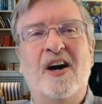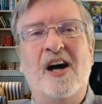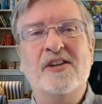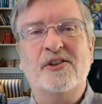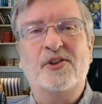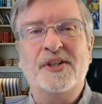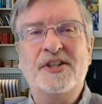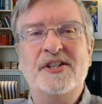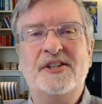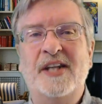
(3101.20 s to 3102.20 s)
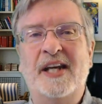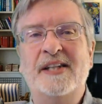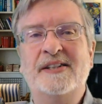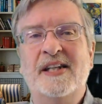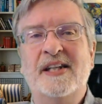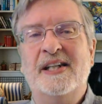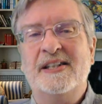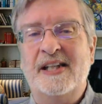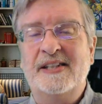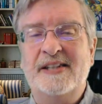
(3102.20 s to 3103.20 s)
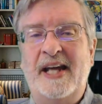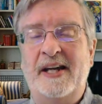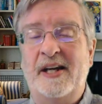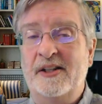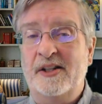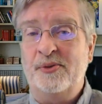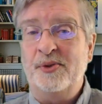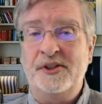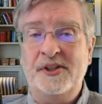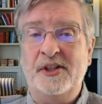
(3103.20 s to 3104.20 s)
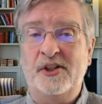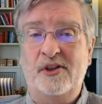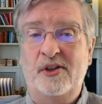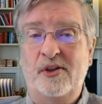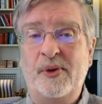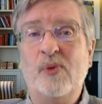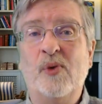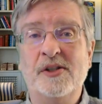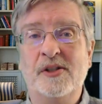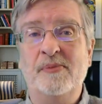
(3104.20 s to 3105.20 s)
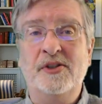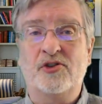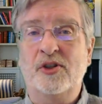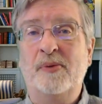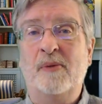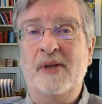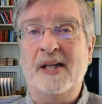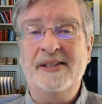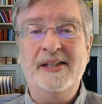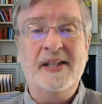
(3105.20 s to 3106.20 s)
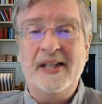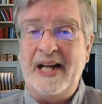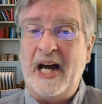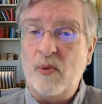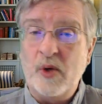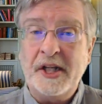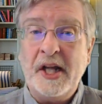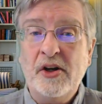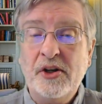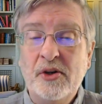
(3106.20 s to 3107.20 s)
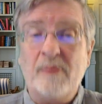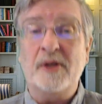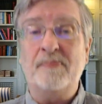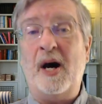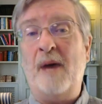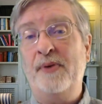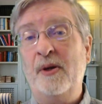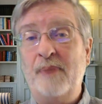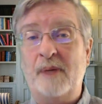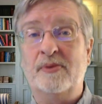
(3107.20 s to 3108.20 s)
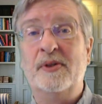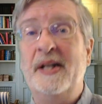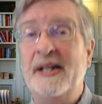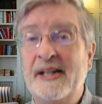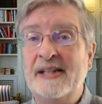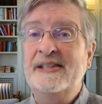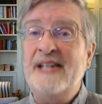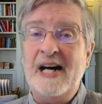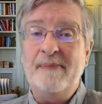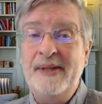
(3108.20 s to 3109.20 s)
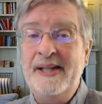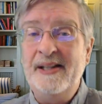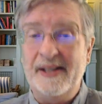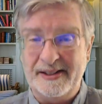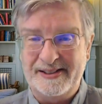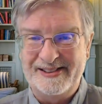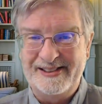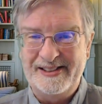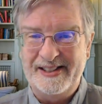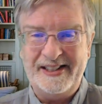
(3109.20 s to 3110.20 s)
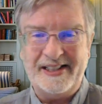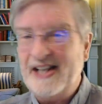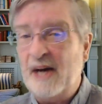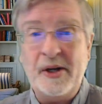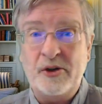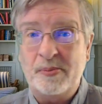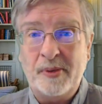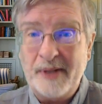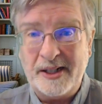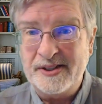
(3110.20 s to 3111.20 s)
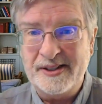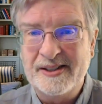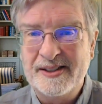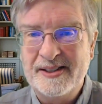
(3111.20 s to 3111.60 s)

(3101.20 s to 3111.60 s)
Also, tradition says says that uh, when you see three ones, it means a triple blessing. I want to tell you, I'm going to pop your bubble. It does not mean this. It does not mean triple blessing.